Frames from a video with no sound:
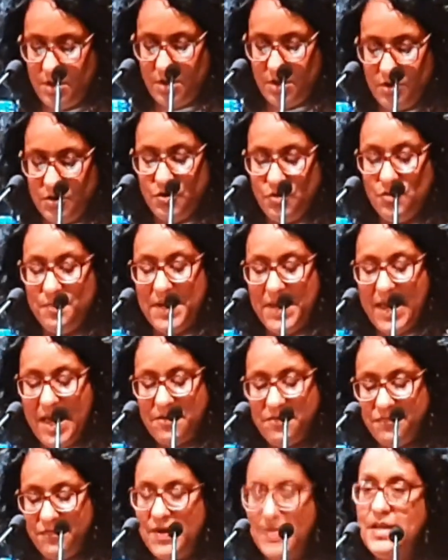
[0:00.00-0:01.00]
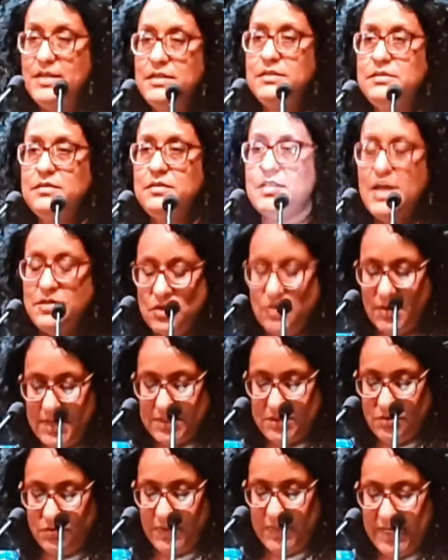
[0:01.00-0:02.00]
You may have felt that your
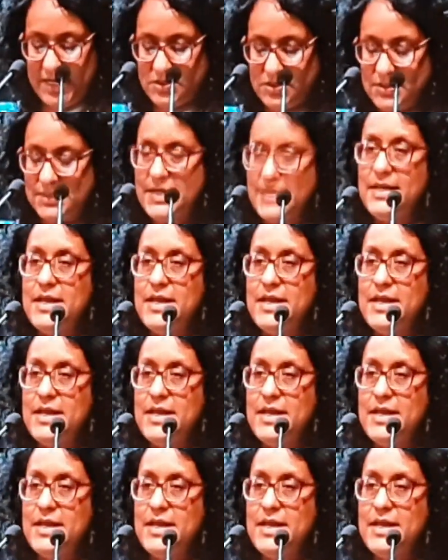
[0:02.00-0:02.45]
educational